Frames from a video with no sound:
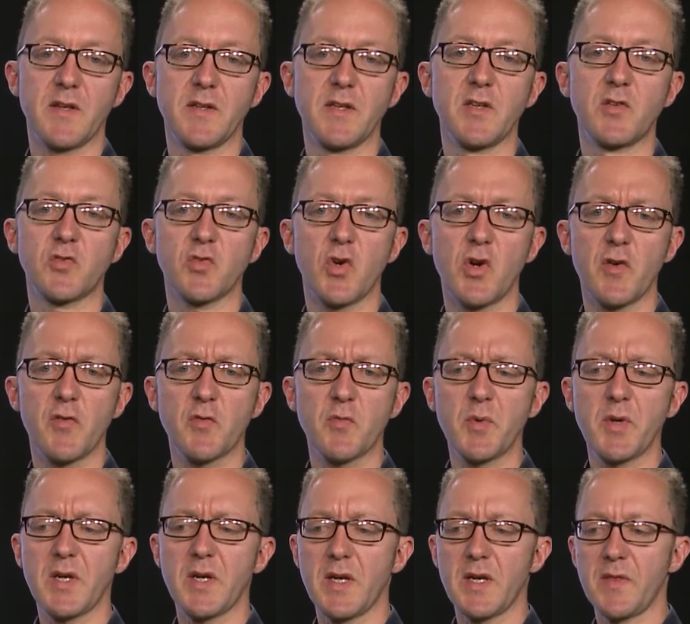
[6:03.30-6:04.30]
lead to
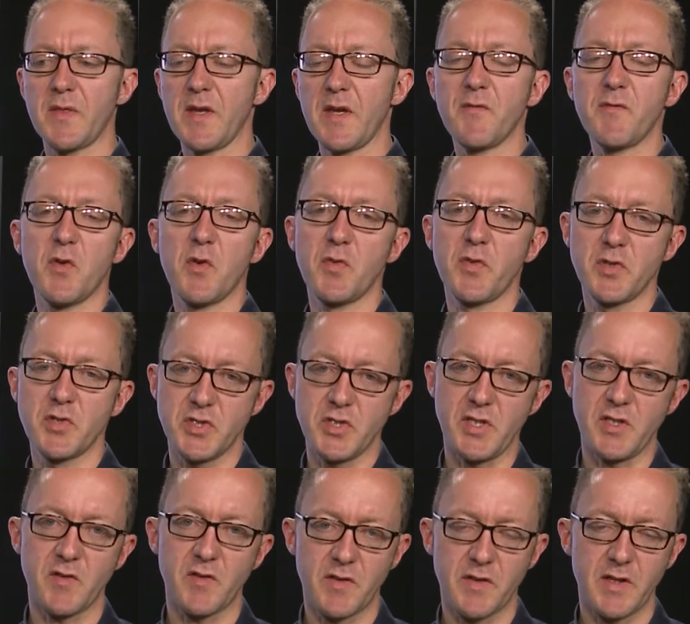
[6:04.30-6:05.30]
offspring, and therefore the
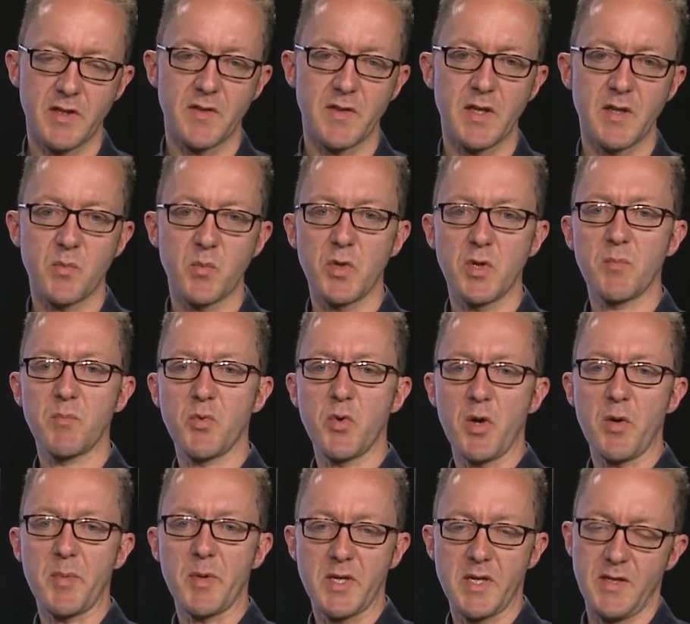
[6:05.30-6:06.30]
genes that will
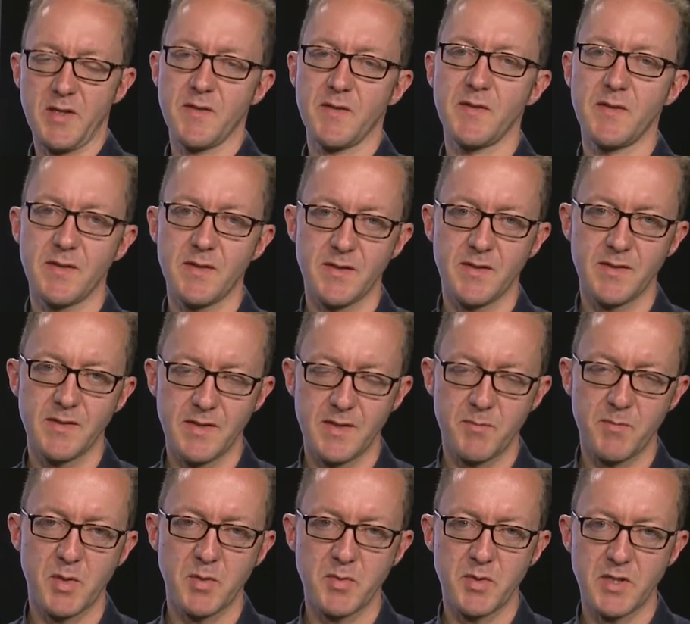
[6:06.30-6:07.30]
propagate in a
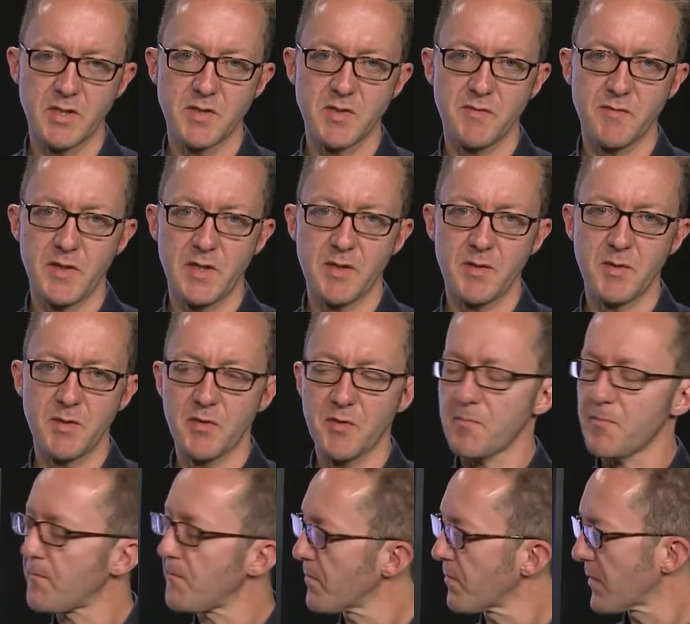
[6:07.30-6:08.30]
population of animals.
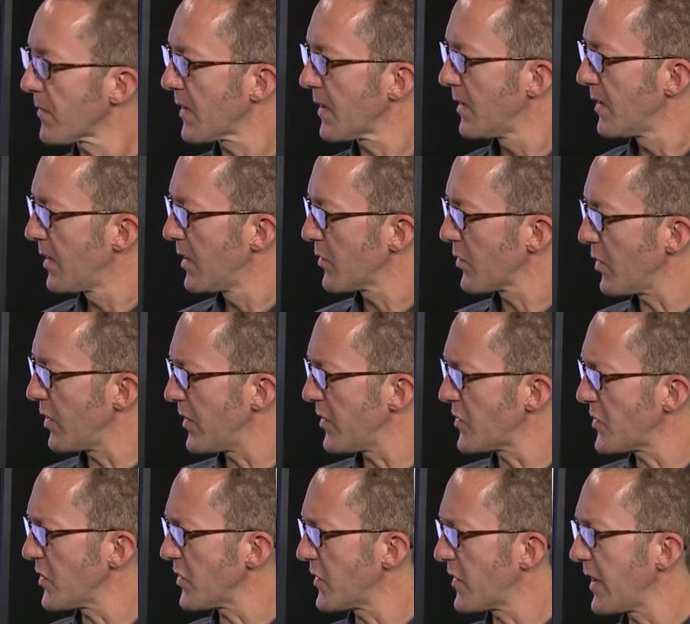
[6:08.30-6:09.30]
So let's
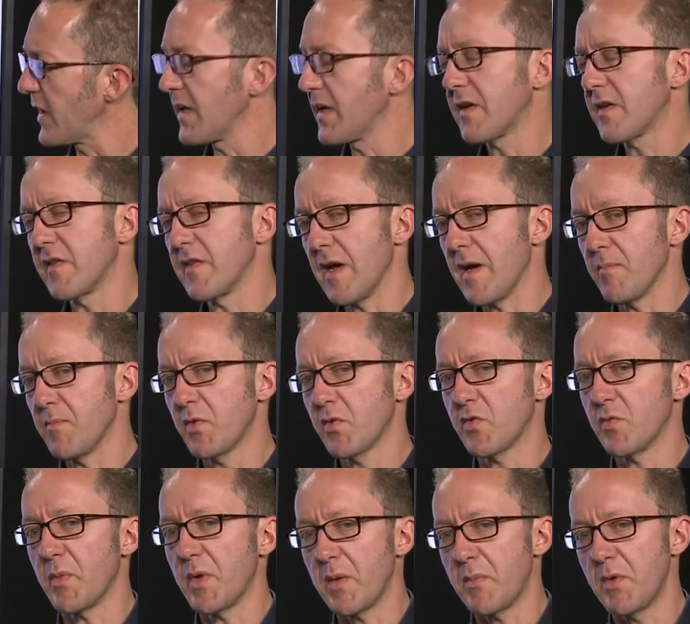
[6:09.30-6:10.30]
just take an example
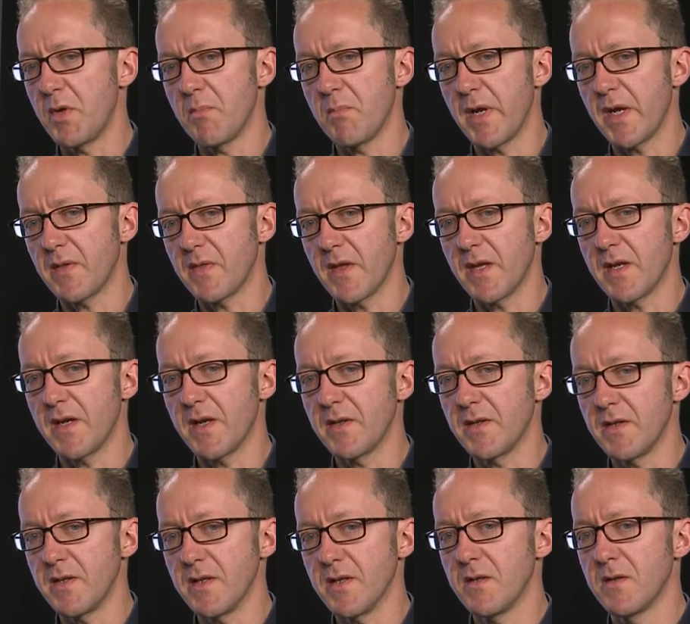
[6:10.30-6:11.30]
to maybe make that
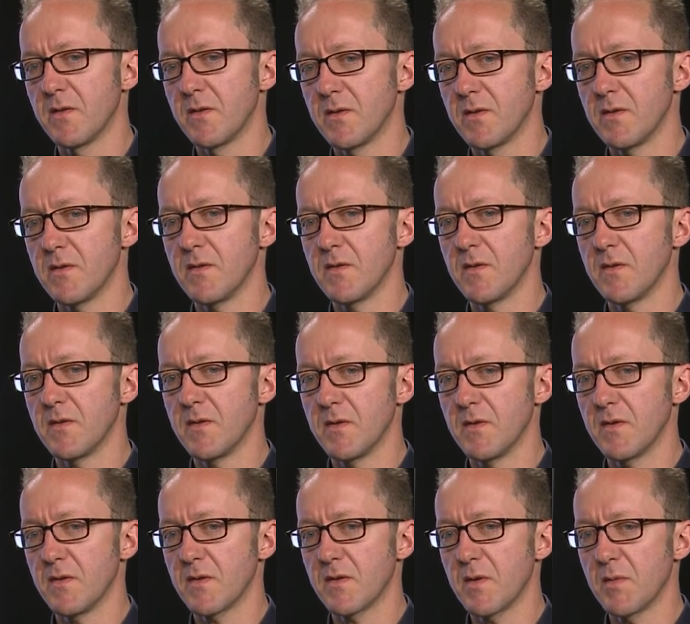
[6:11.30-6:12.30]
idea
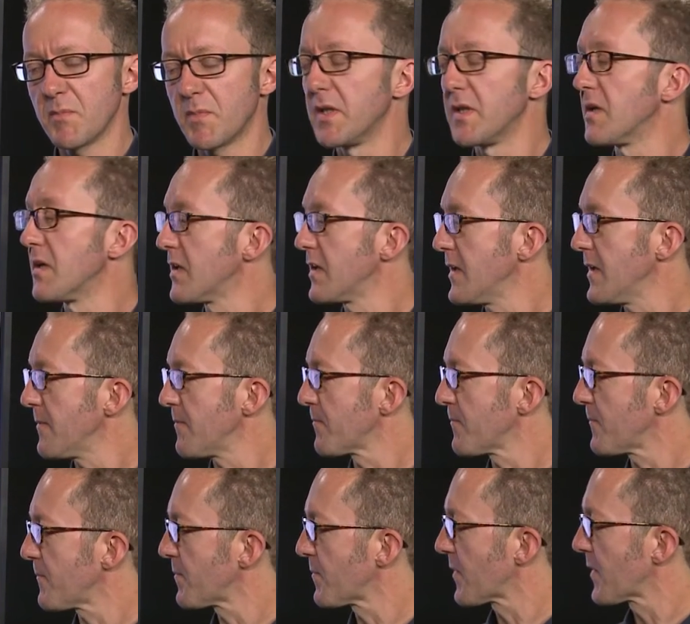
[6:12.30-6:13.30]
completely clear.
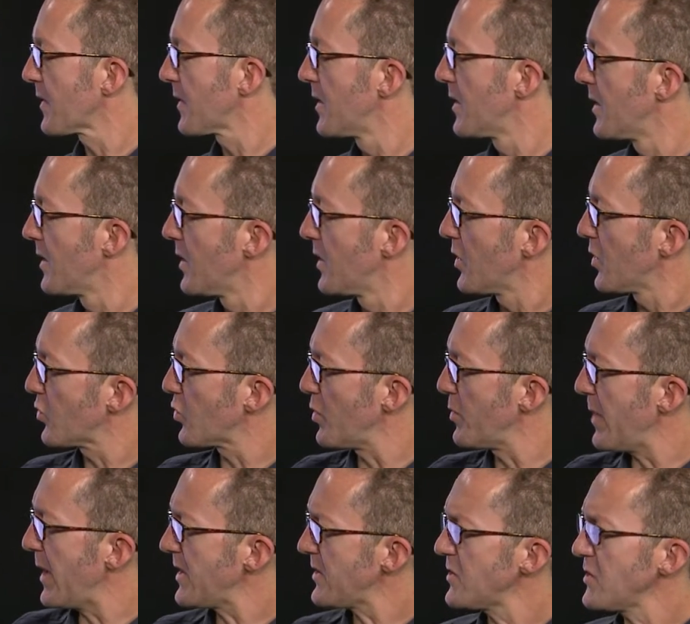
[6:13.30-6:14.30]
So
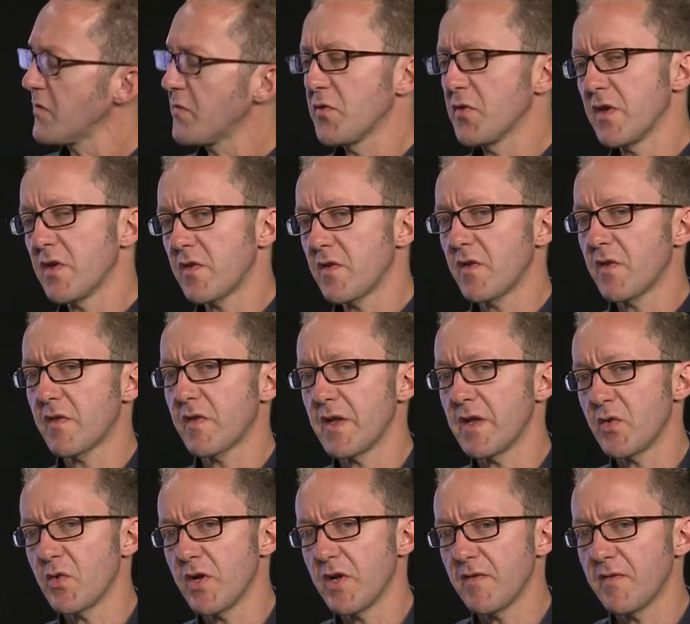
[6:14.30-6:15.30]
imagine, for instance,
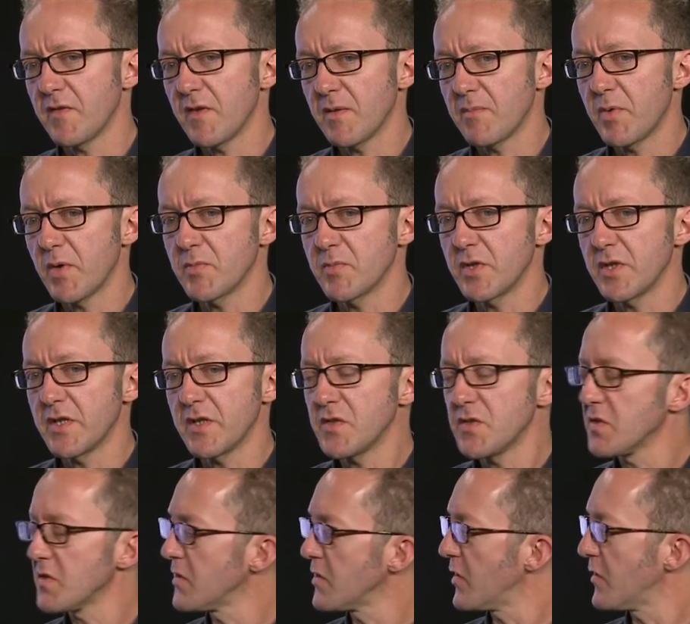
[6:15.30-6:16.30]
that you have a
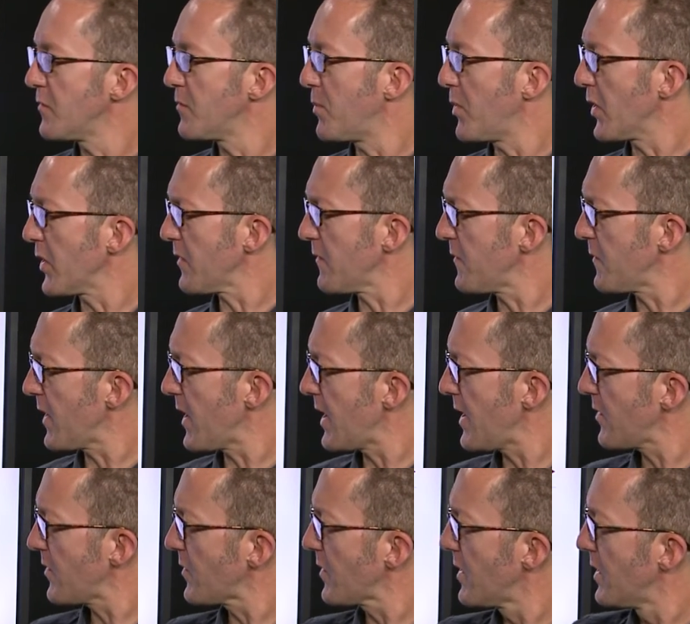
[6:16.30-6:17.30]
population of
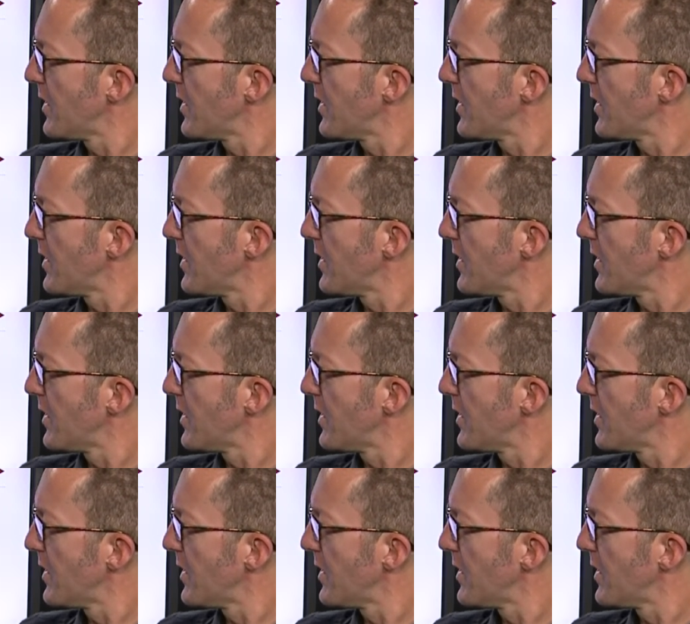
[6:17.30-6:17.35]
butterflies